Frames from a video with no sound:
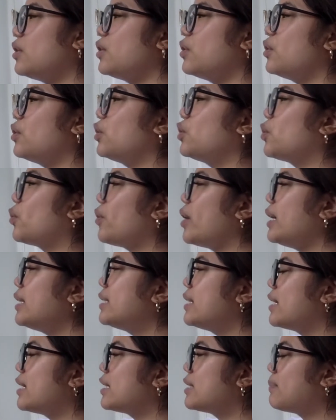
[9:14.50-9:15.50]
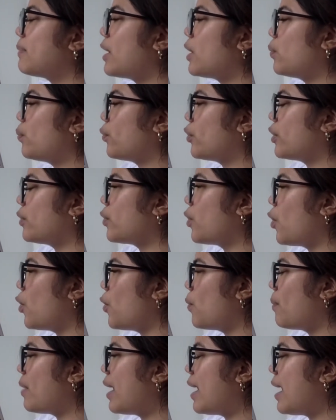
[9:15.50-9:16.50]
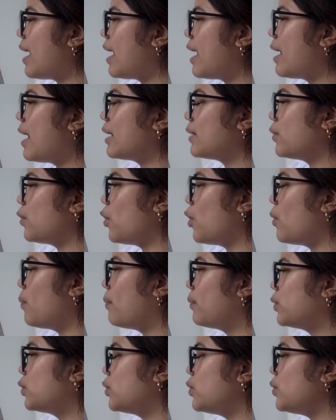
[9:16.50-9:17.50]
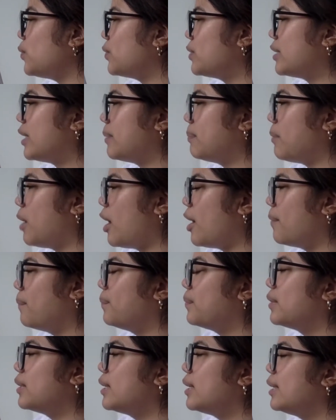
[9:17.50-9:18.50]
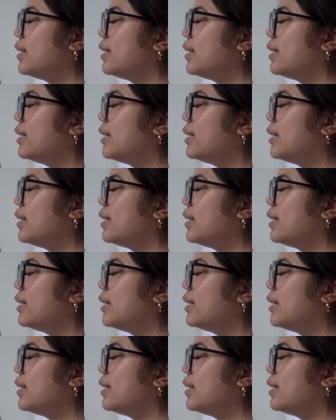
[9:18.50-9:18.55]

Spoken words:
"Your ideas might work at home too," said Mom.